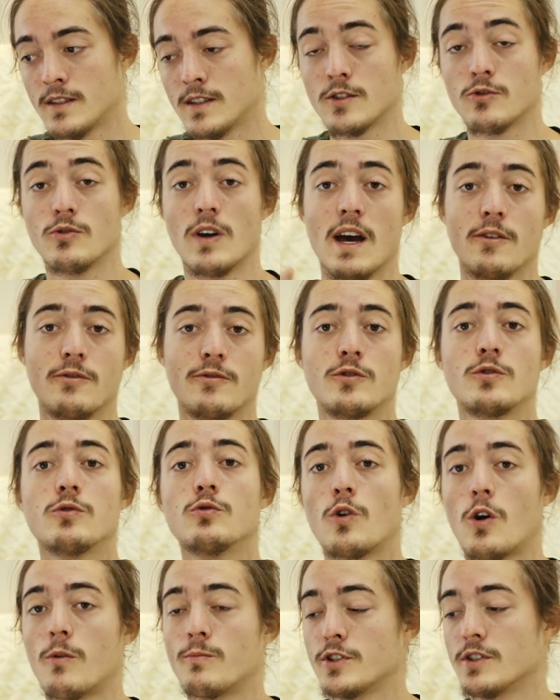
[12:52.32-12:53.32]
you have
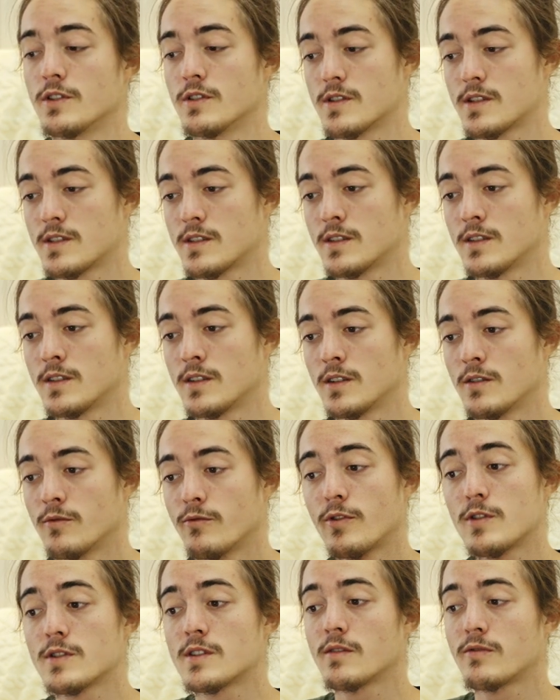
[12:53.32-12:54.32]
2 options.
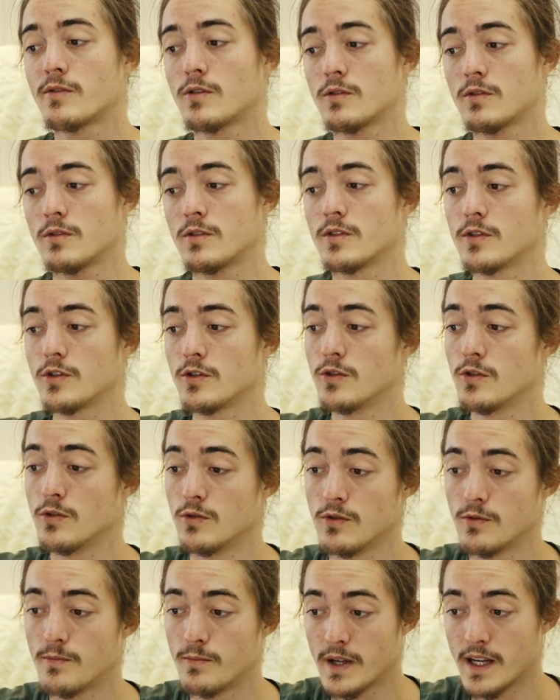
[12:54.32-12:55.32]
First of all,
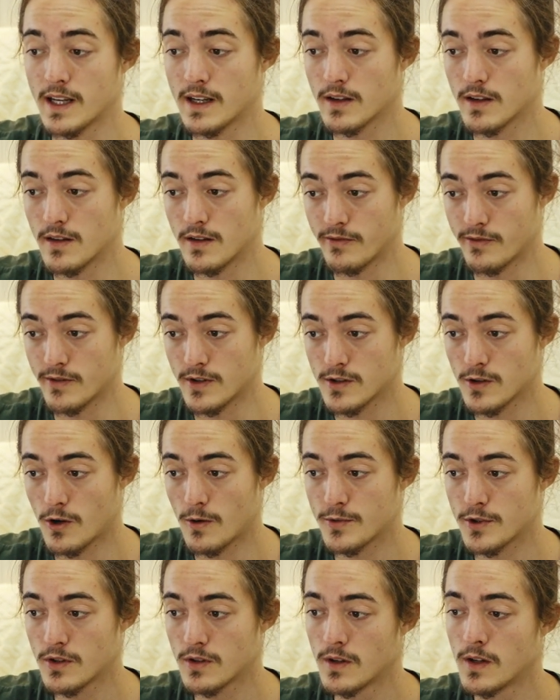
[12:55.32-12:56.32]
you pick the first
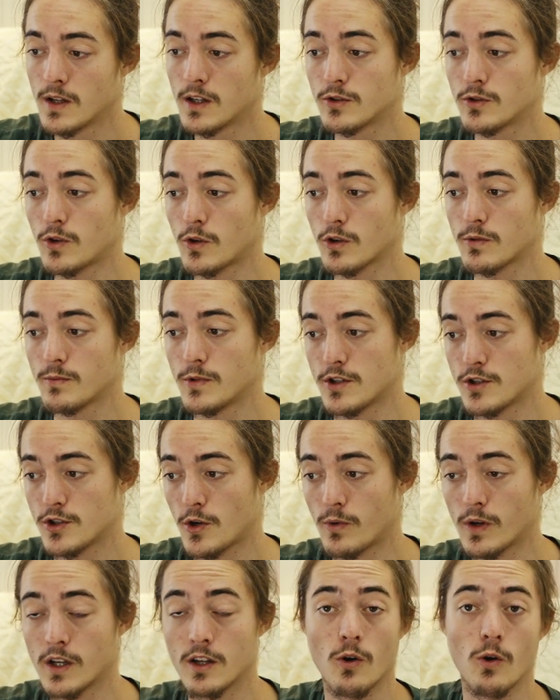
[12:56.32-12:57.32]
option, documents
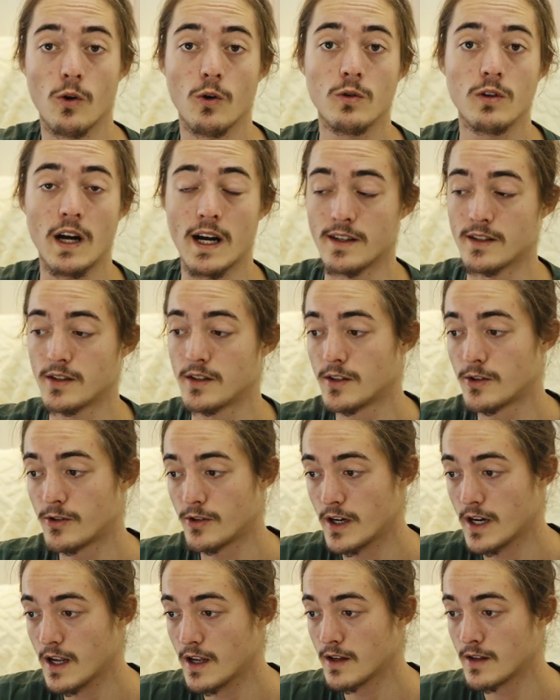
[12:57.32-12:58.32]
showing your whole
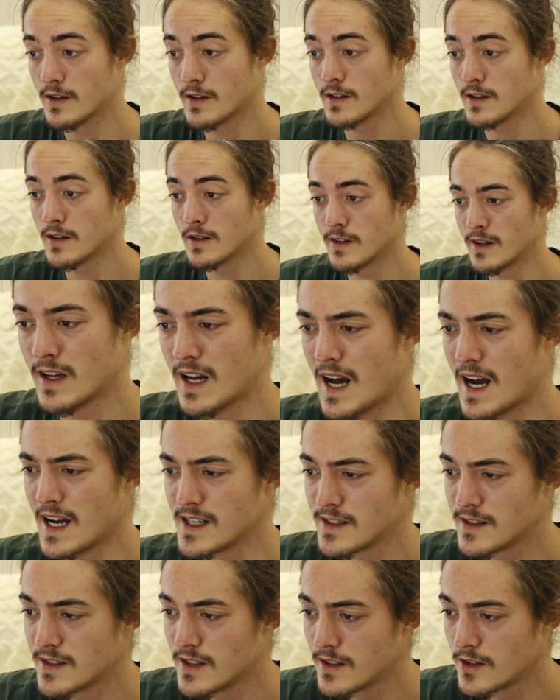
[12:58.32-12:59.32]
itinerary.
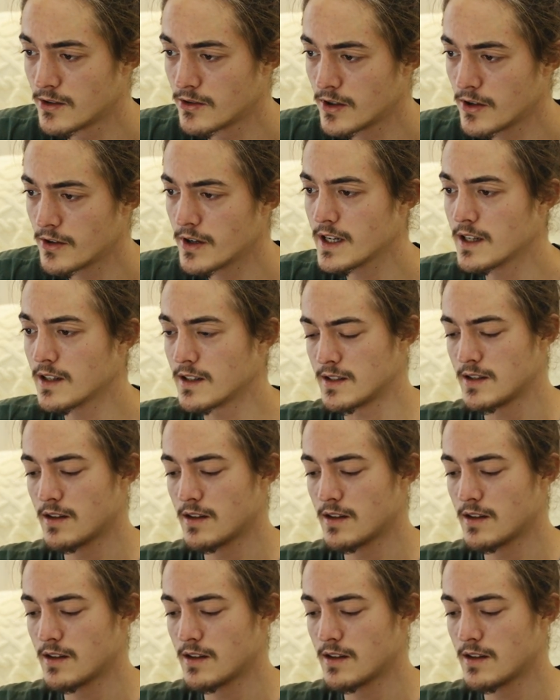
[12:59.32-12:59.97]
Itinerary? Is